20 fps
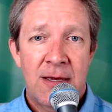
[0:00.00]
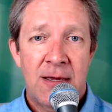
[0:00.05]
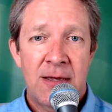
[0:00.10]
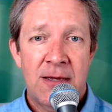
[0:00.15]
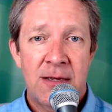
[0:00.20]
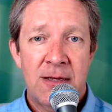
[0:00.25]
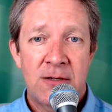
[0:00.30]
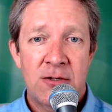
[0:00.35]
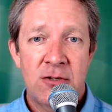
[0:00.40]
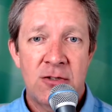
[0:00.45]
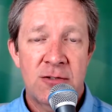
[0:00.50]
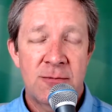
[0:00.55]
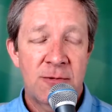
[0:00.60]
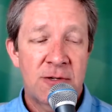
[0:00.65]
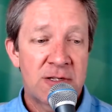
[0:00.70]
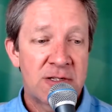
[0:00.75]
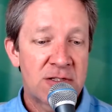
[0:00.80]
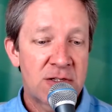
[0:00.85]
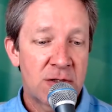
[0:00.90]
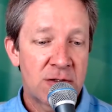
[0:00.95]
do some
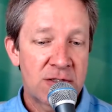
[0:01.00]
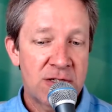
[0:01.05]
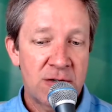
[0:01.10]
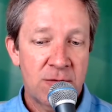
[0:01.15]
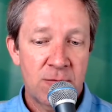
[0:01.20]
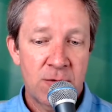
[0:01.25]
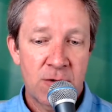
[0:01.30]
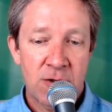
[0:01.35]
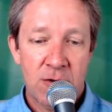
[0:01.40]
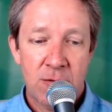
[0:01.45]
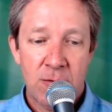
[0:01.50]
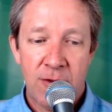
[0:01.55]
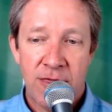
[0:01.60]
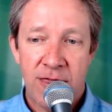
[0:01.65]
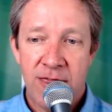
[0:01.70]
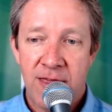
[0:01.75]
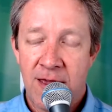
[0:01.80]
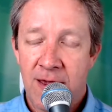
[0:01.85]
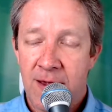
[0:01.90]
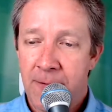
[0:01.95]
consulting work with
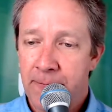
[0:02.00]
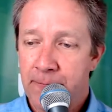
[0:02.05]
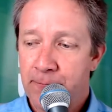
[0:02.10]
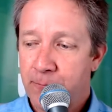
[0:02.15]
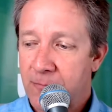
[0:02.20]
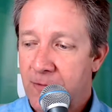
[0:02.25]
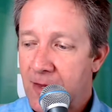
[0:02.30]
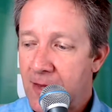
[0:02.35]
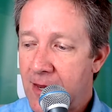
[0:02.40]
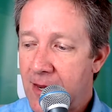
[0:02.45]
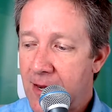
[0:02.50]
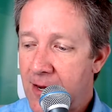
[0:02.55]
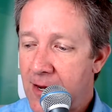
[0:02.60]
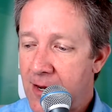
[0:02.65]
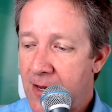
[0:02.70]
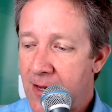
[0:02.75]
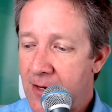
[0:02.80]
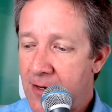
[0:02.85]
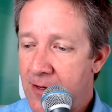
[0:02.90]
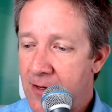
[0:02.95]
them,
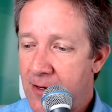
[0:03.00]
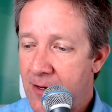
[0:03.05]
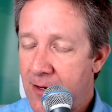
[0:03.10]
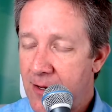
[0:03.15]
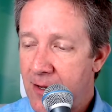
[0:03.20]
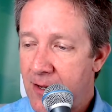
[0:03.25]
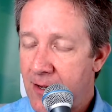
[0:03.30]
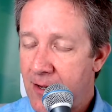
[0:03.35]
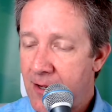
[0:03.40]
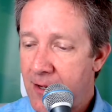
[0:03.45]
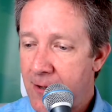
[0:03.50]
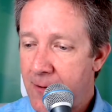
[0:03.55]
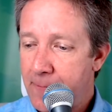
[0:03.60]
and a